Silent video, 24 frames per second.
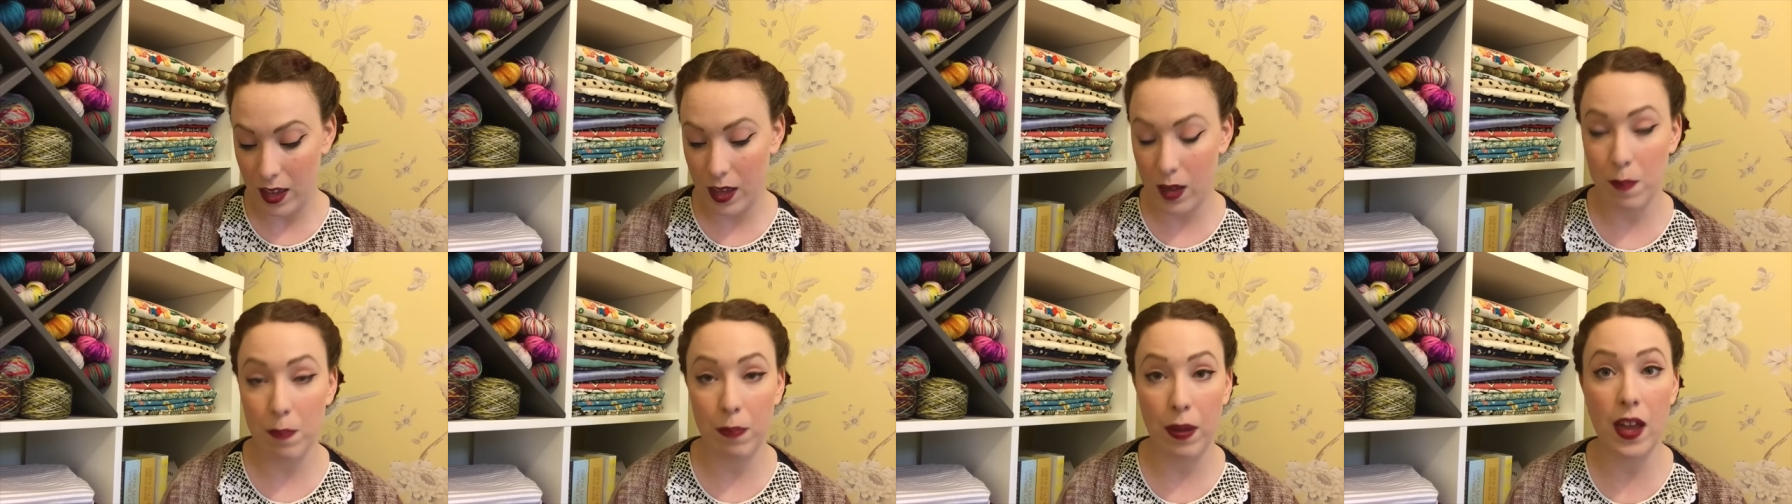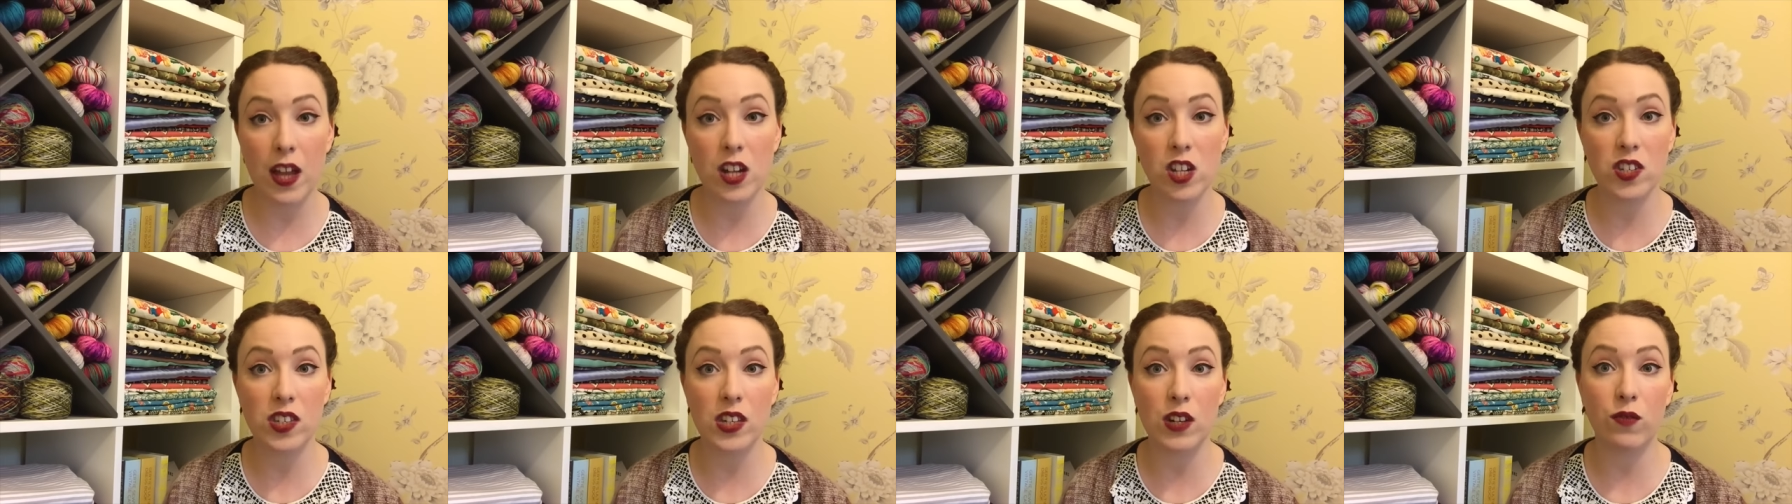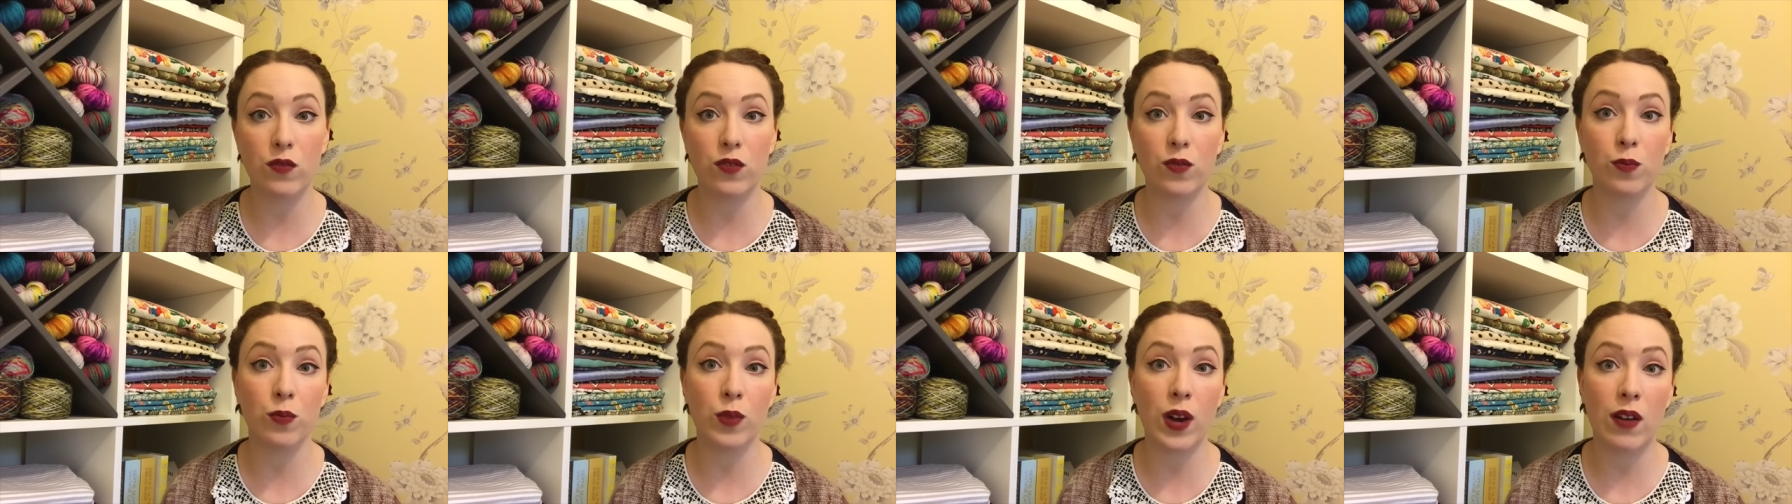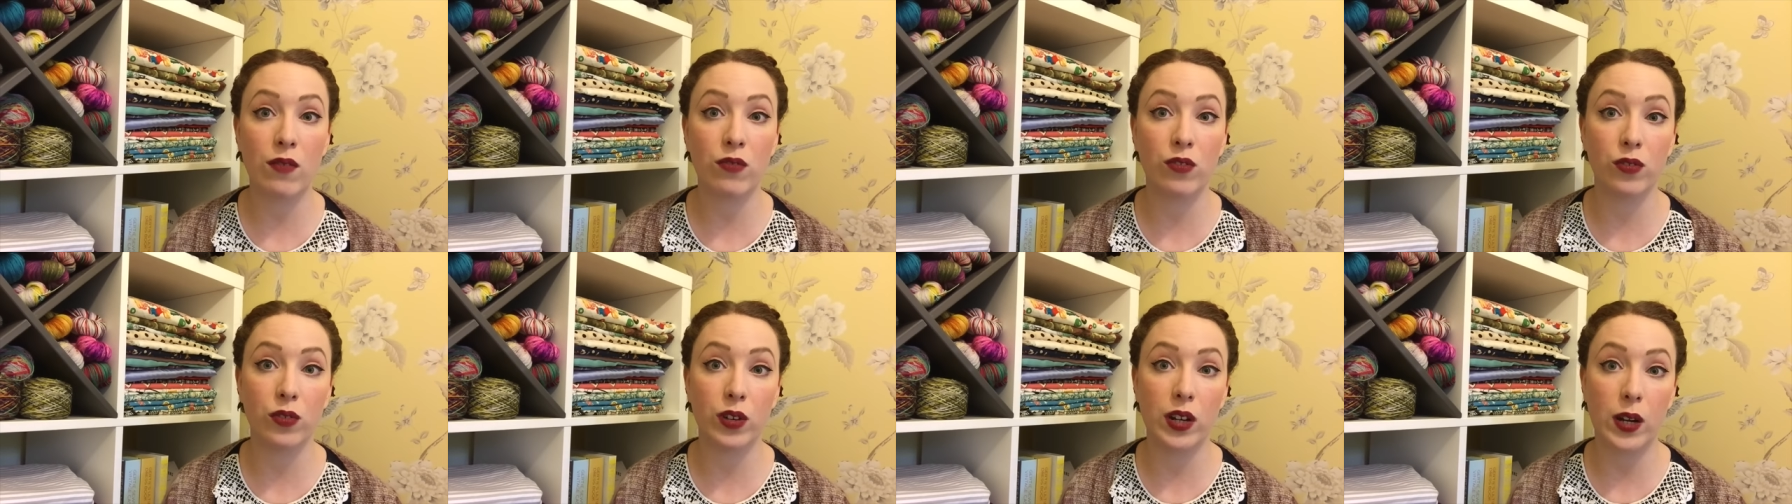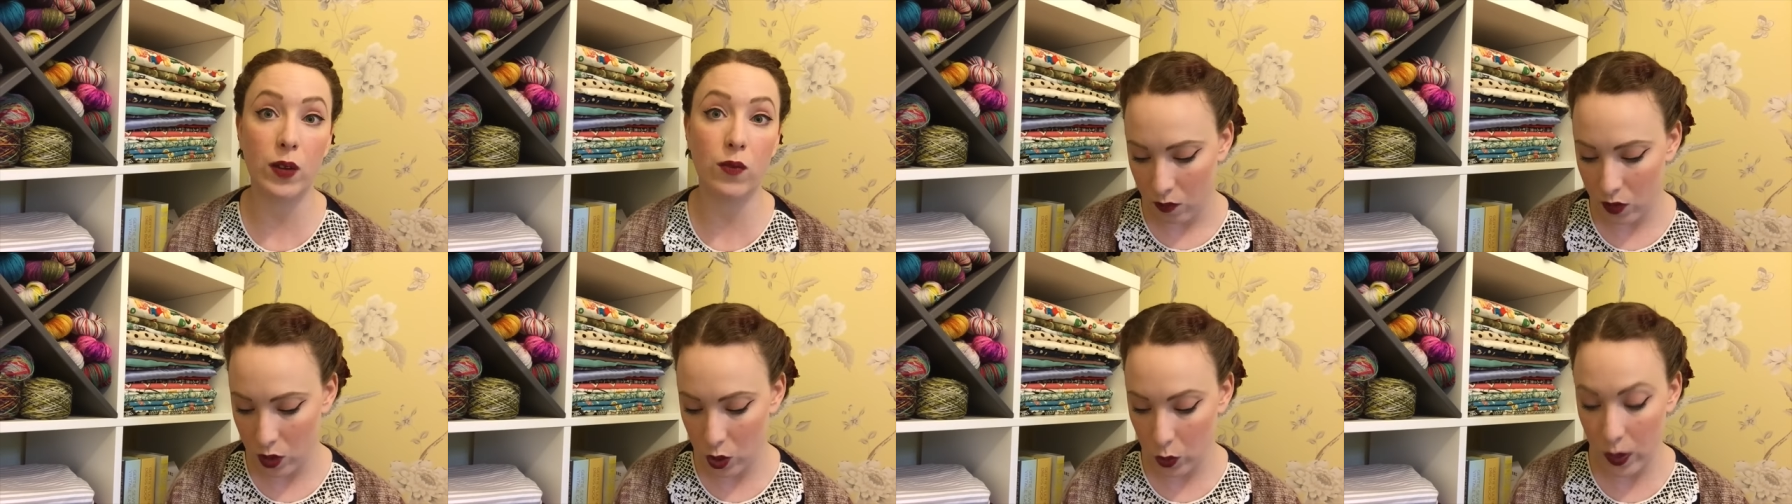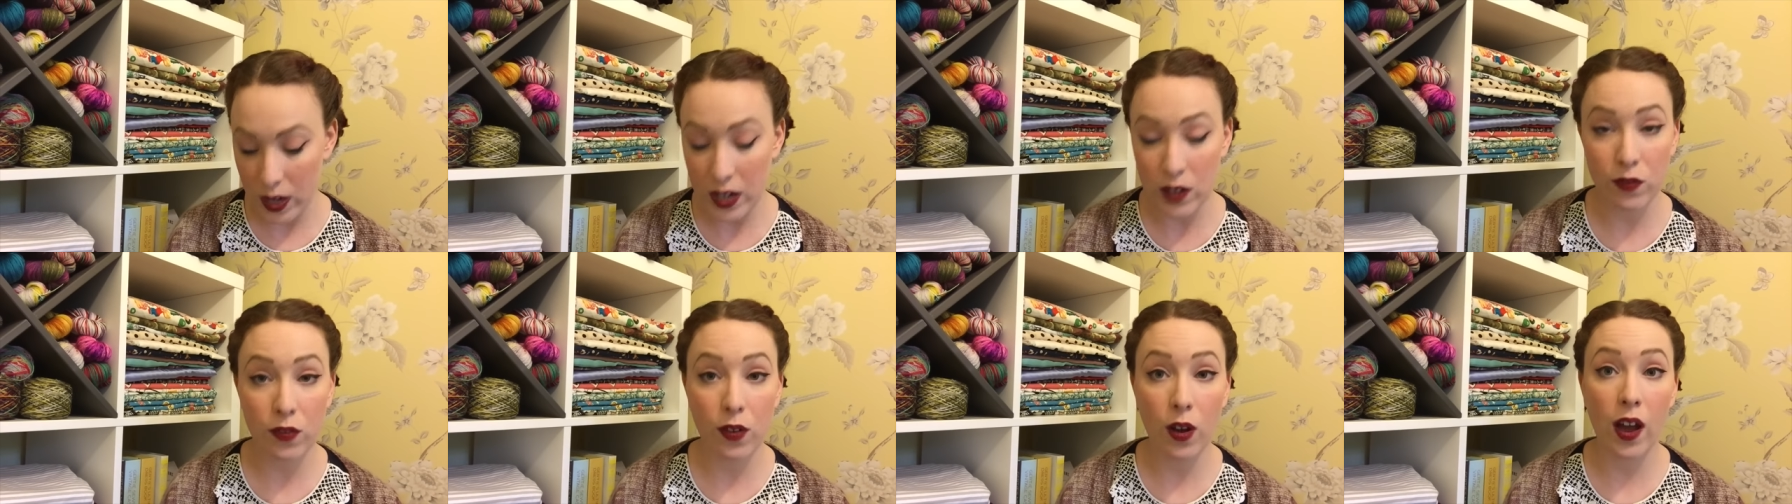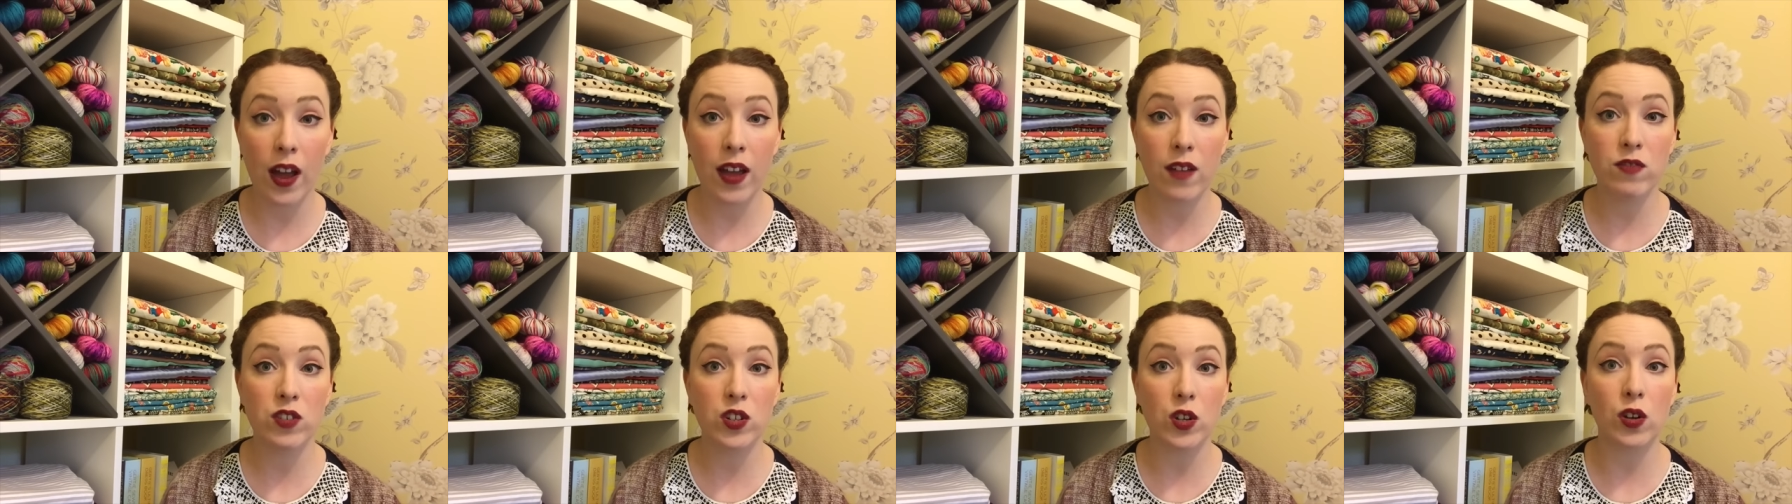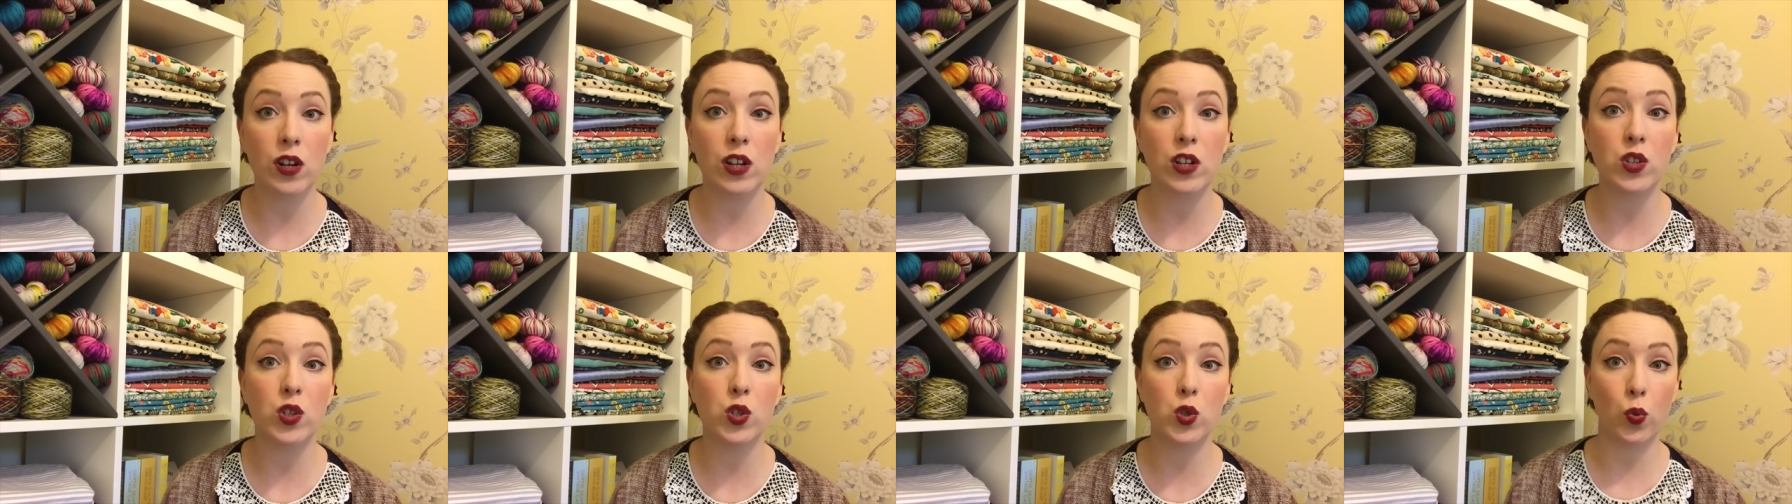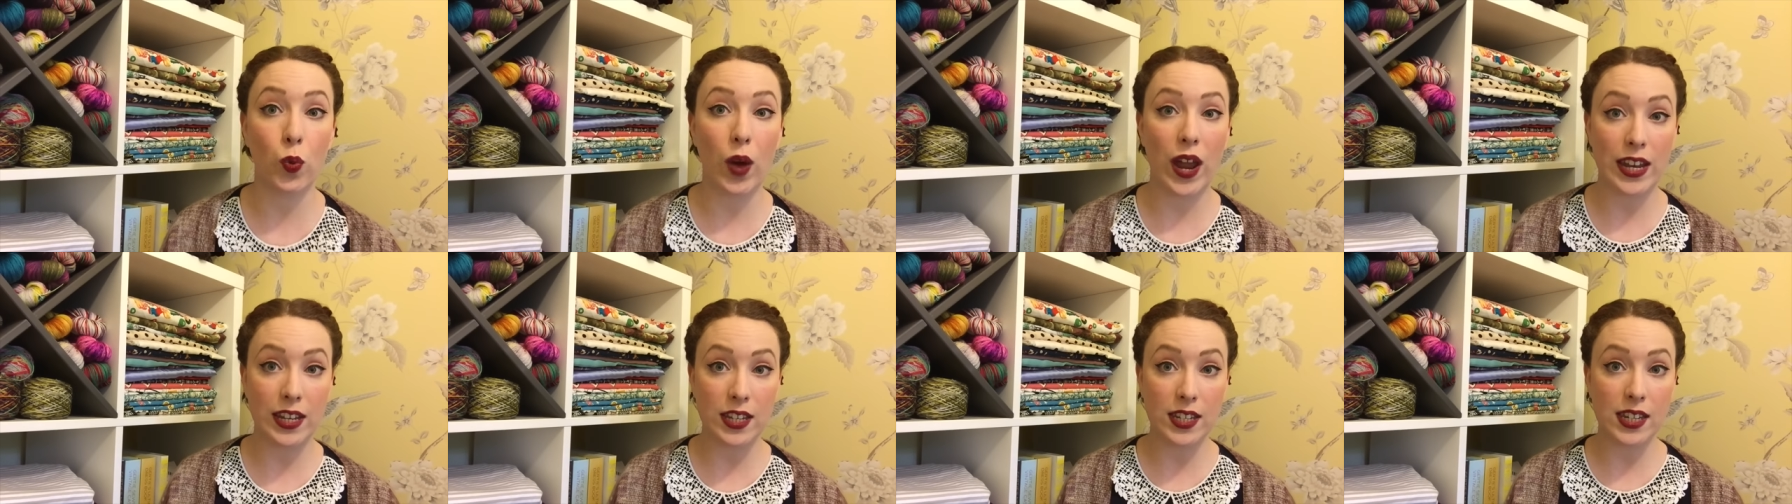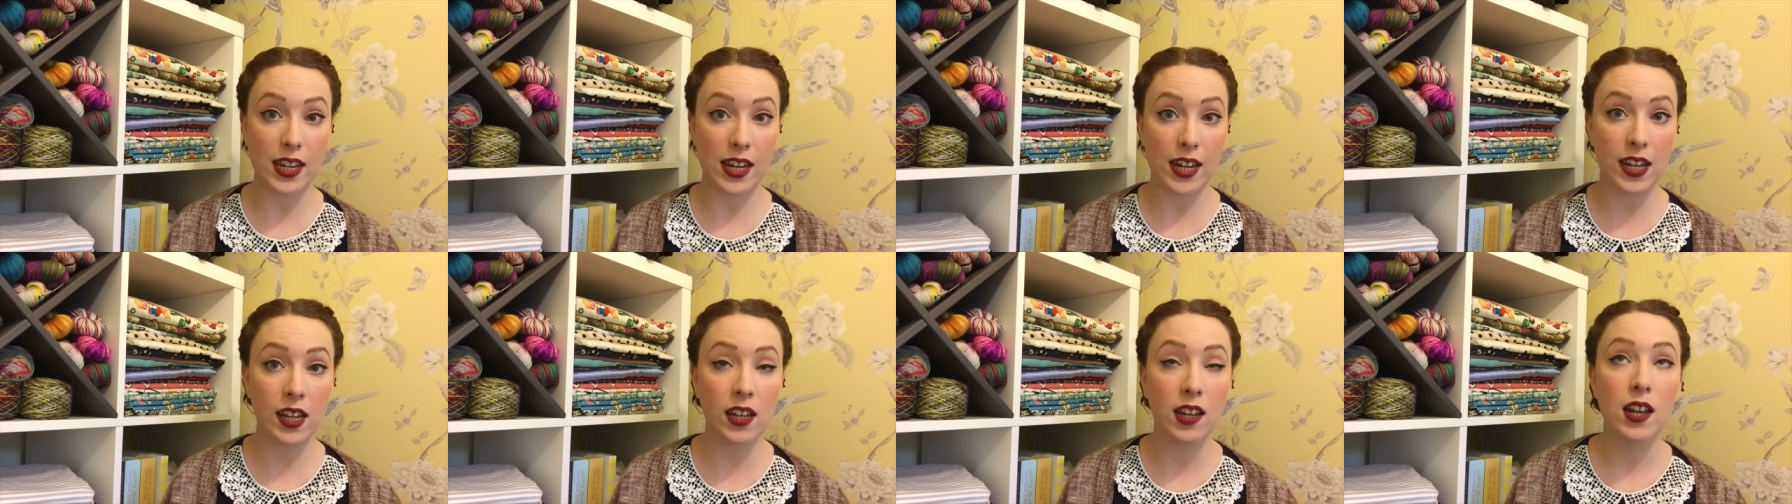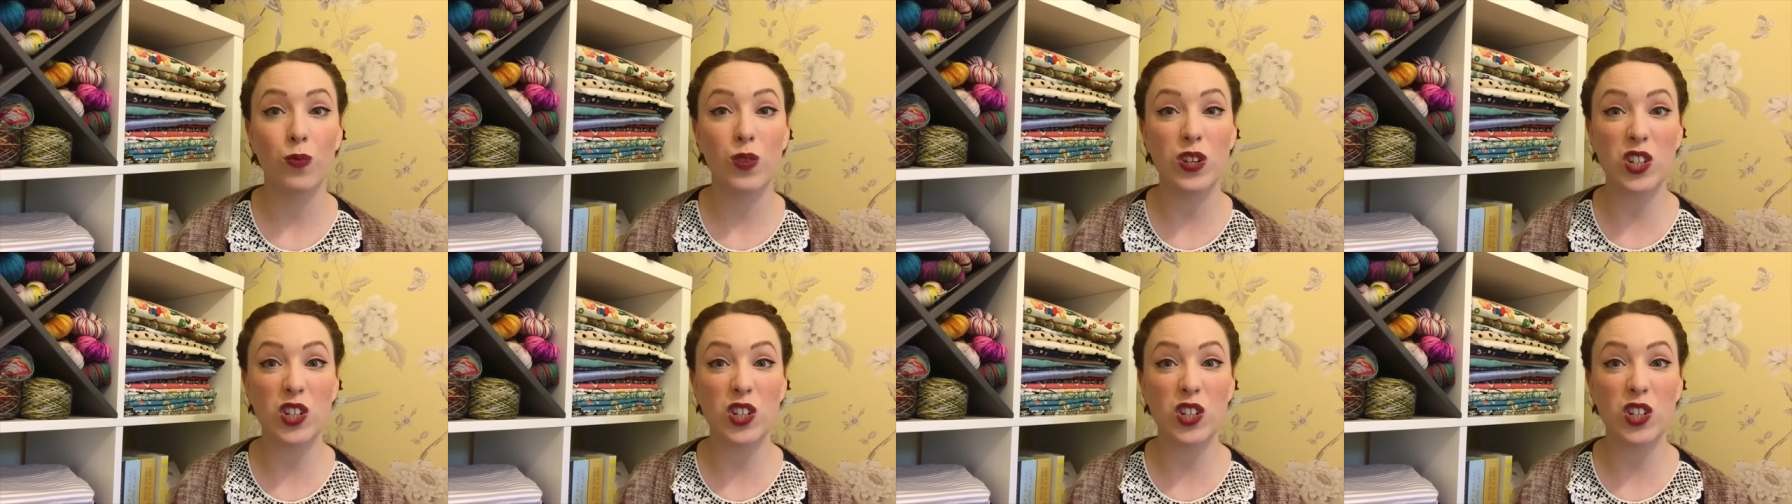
you can purchase it from Ravelry for $25.20,